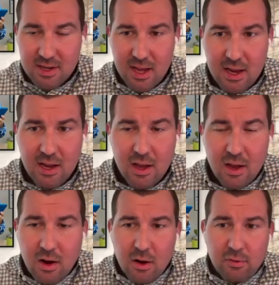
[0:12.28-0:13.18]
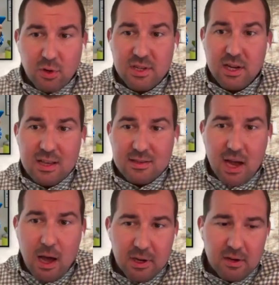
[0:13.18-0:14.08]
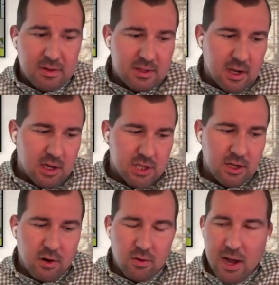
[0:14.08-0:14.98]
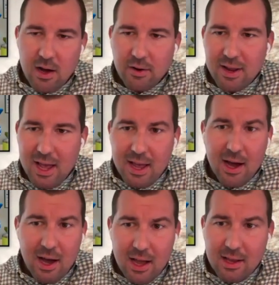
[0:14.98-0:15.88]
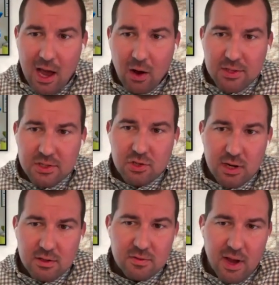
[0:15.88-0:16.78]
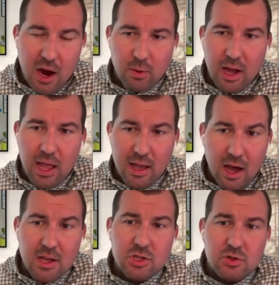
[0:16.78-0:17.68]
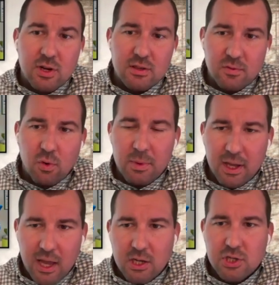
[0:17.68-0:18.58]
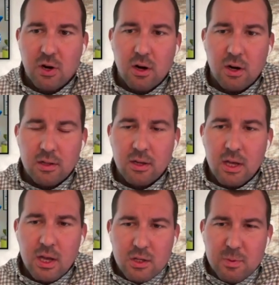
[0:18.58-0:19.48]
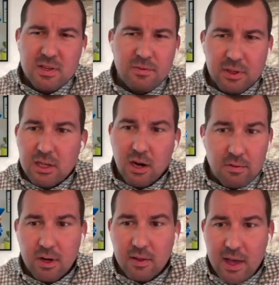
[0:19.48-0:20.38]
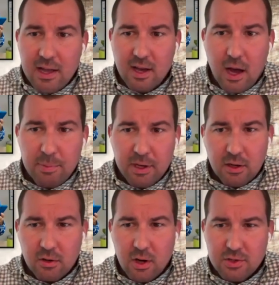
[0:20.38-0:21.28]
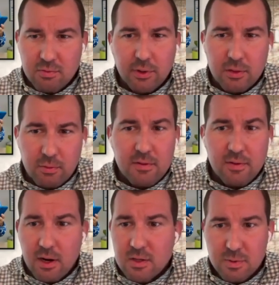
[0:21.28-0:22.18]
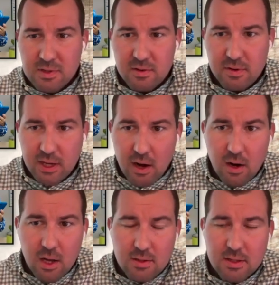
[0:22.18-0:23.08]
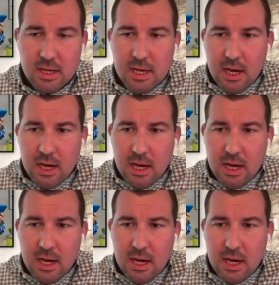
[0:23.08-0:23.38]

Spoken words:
today for today's topic of discussion around AI and how AI is transforming HR, and specifically covering that topic across really three very specific areas: